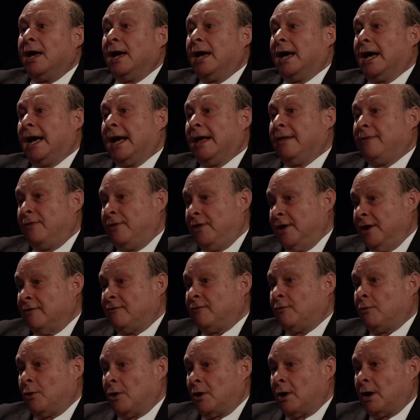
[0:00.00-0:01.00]
and
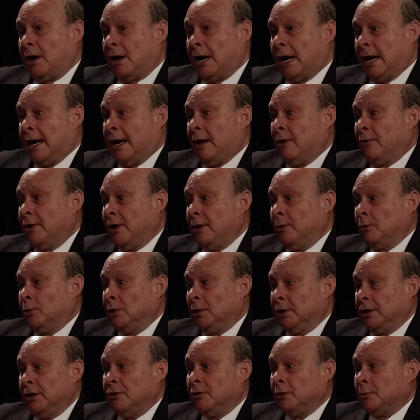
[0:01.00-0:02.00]
therefore how they
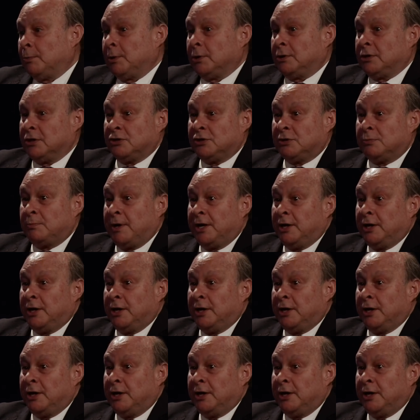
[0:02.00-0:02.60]
will either participate